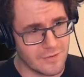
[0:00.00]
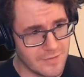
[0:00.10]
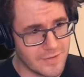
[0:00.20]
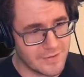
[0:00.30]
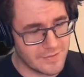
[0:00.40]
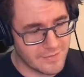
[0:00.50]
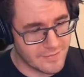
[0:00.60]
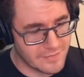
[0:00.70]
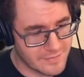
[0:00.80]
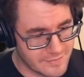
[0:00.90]
All right,
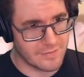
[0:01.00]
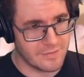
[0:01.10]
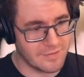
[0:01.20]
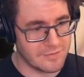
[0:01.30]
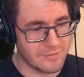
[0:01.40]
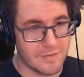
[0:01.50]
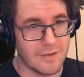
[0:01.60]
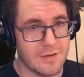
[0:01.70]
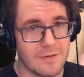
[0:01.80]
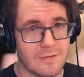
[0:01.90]
it says it right there.